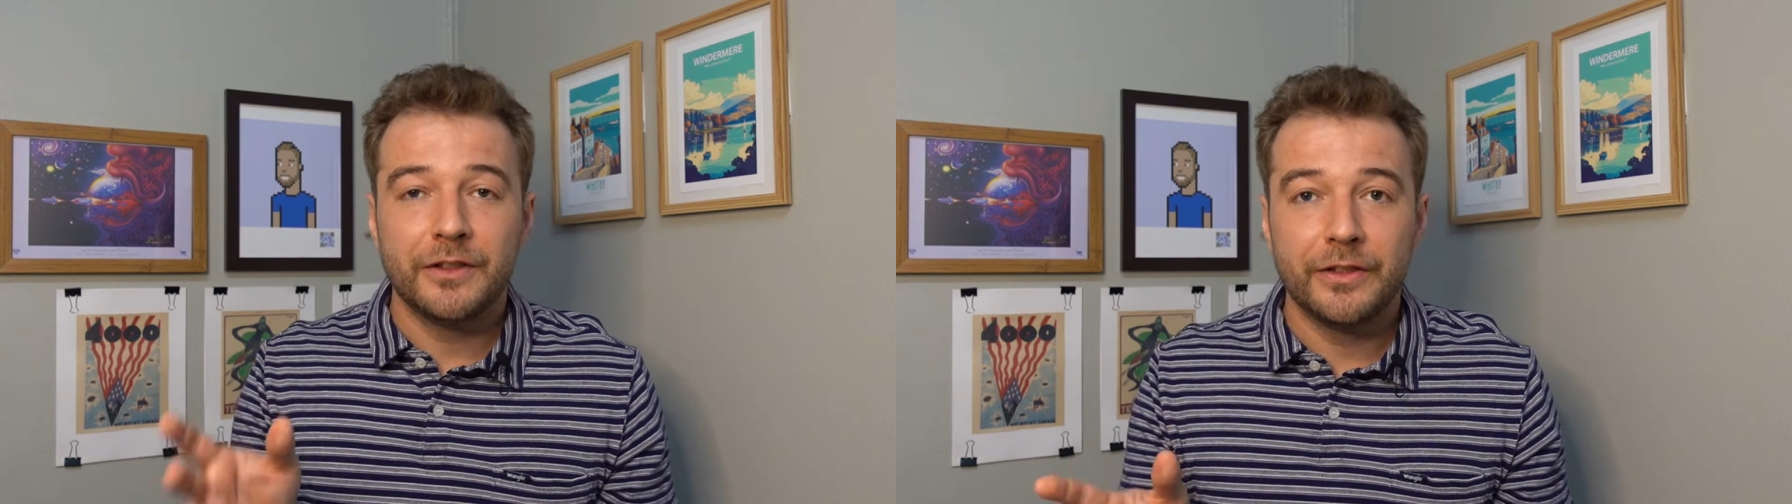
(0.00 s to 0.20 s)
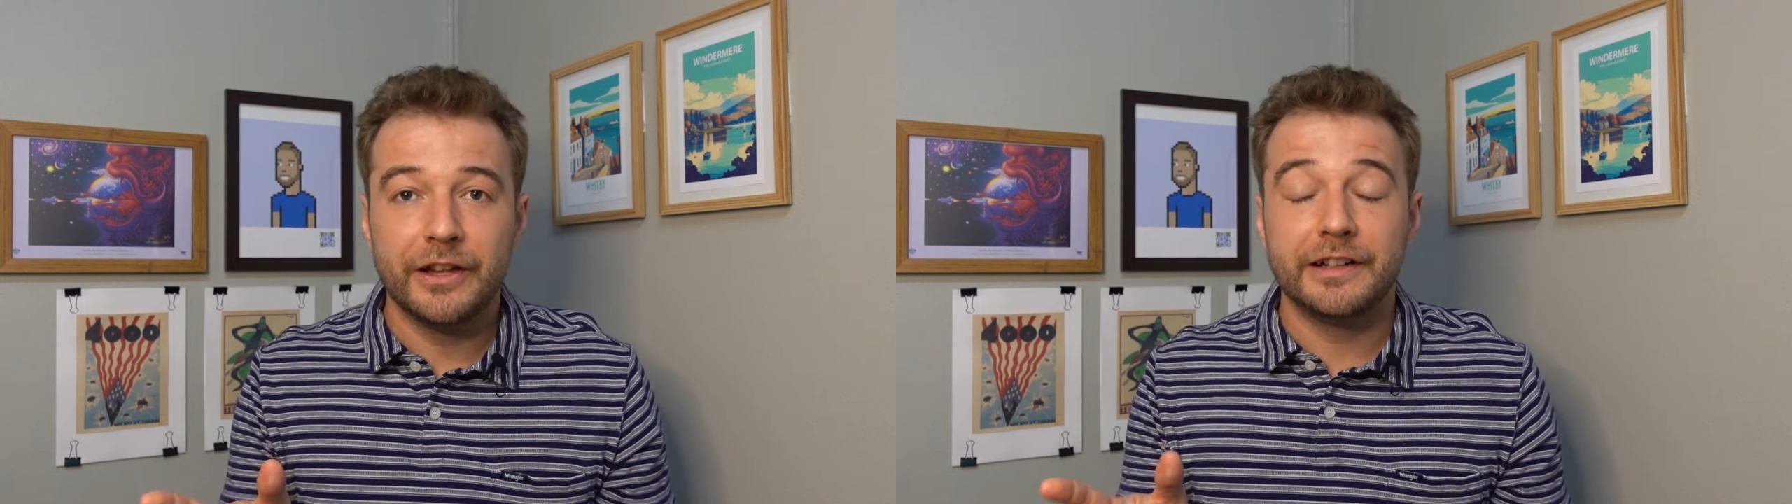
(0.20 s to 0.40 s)

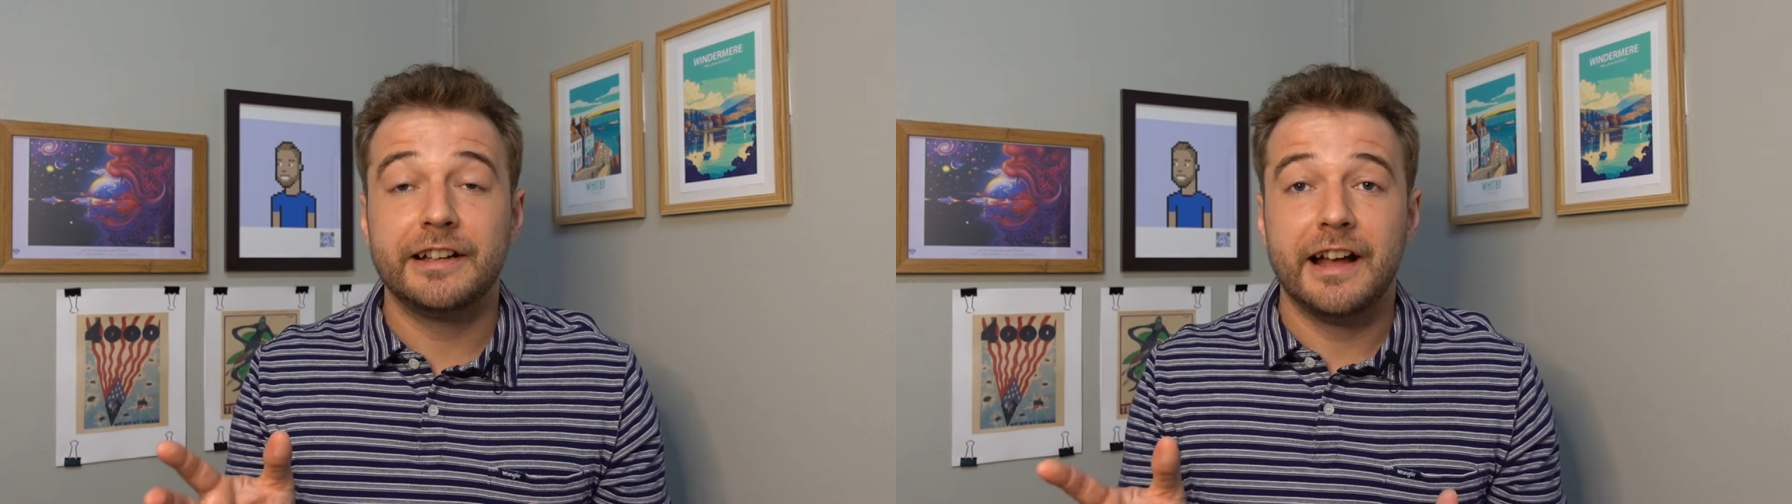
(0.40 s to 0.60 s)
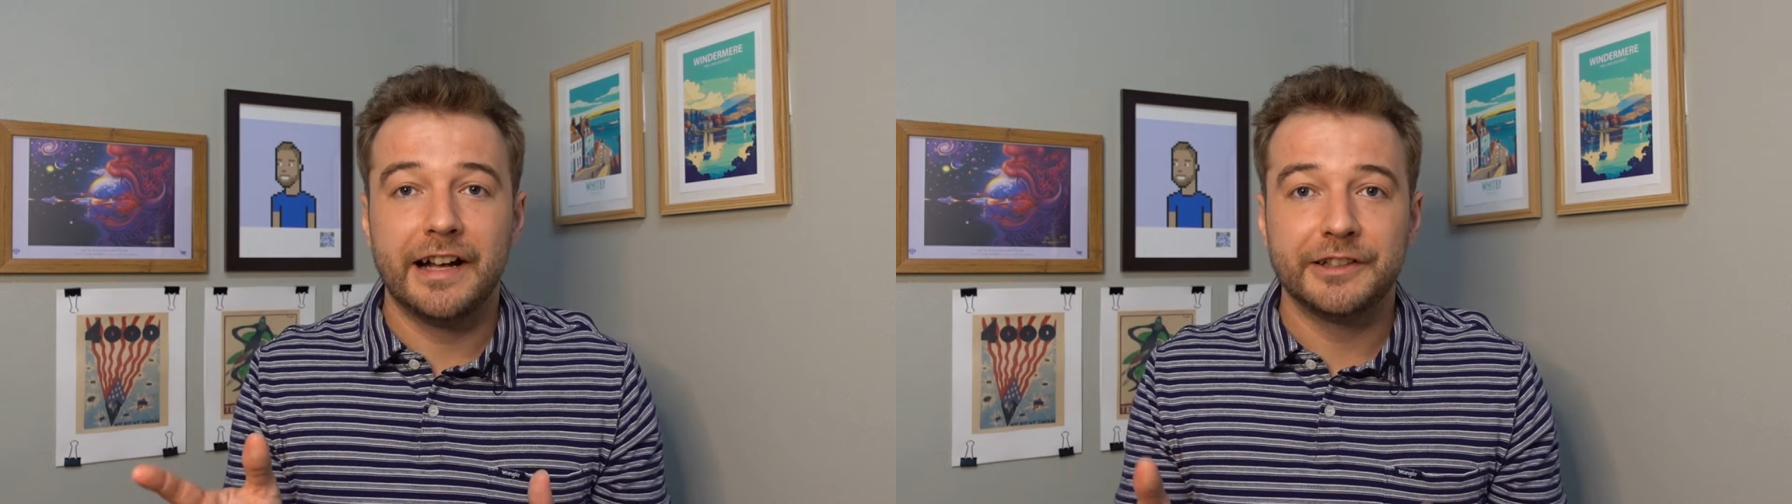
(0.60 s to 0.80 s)
that
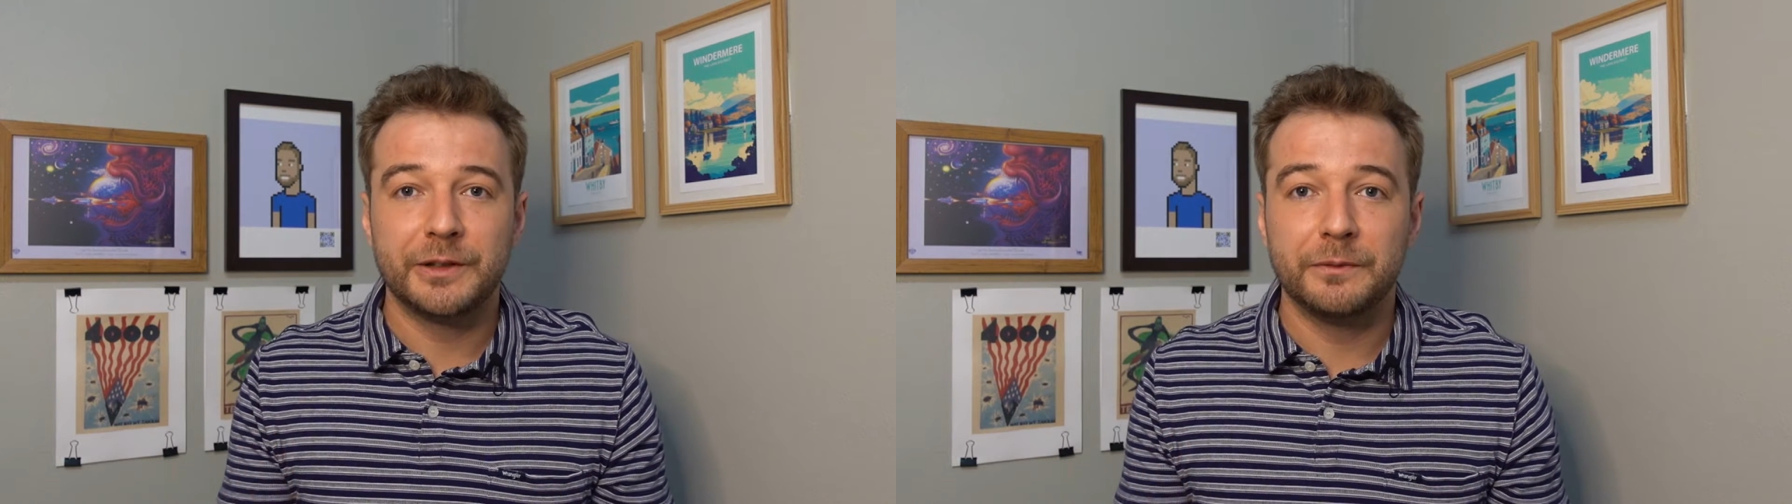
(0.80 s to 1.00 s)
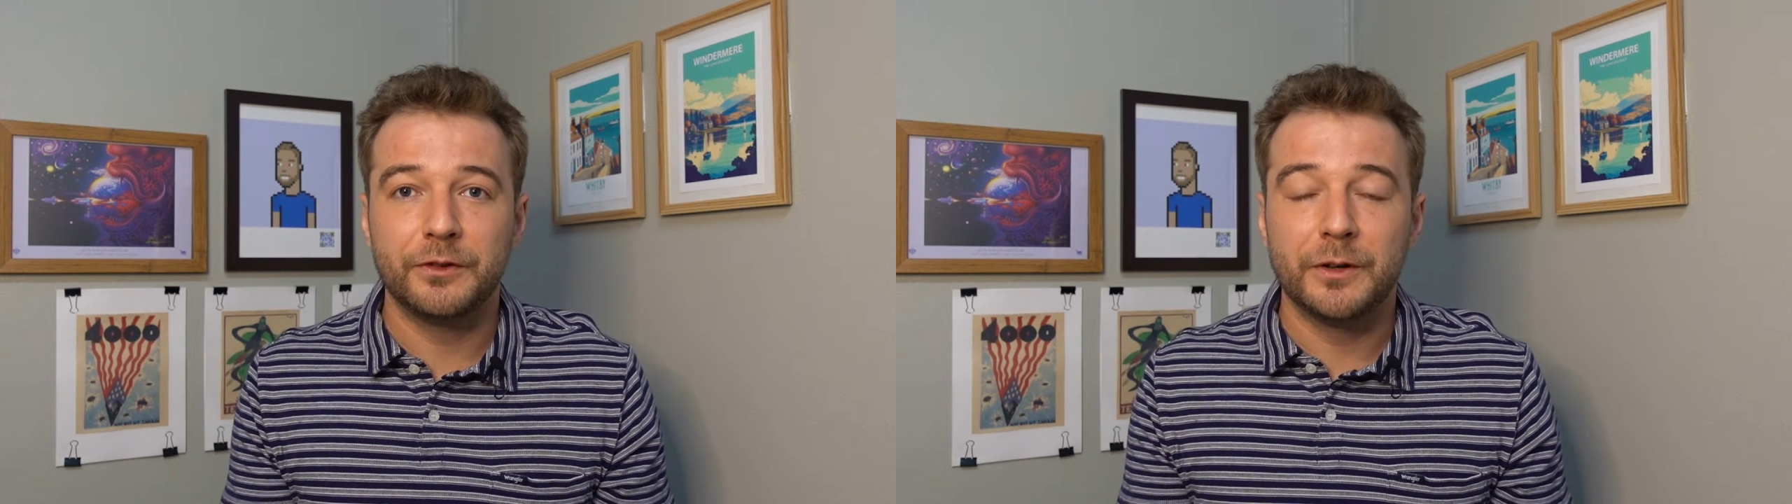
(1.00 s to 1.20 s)
has
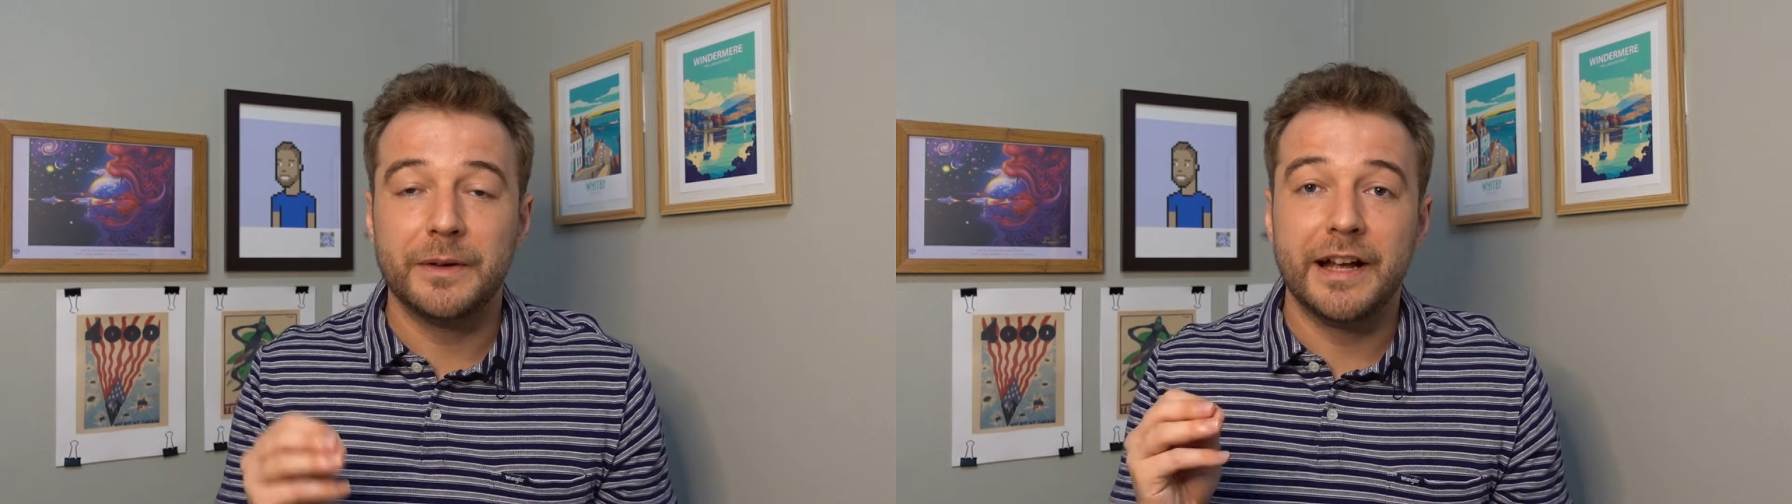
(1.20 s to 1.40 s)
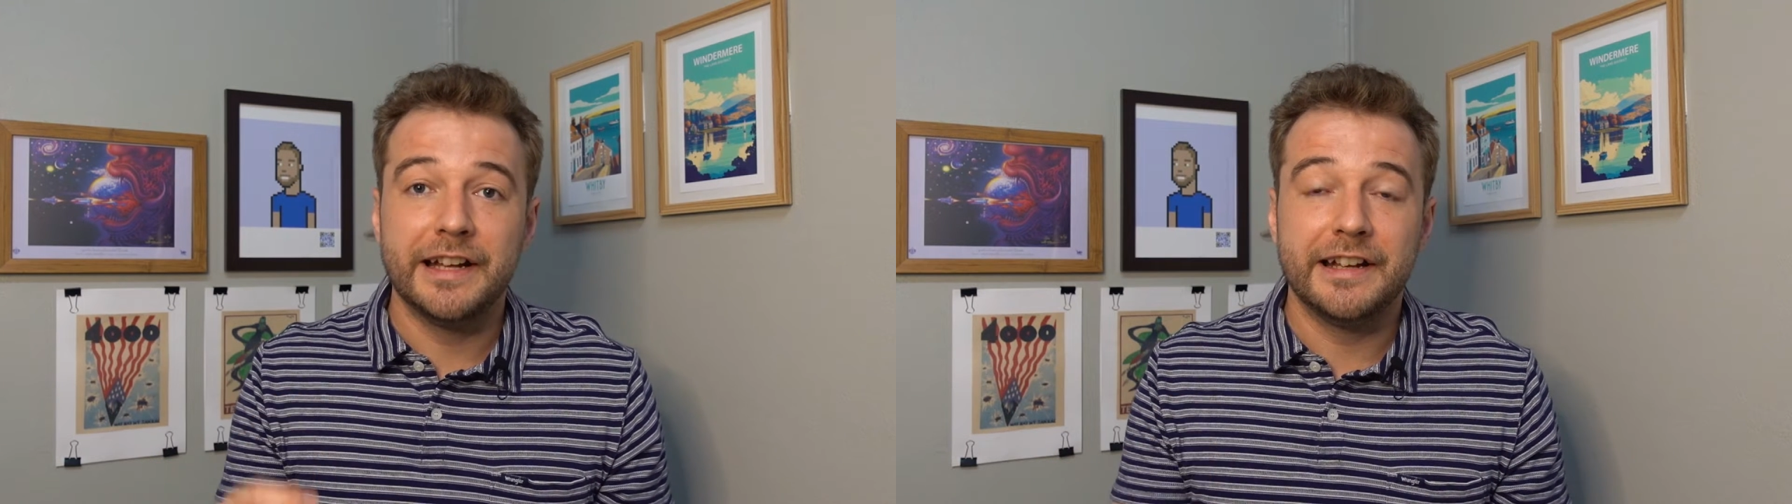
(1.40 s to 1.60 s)
come from an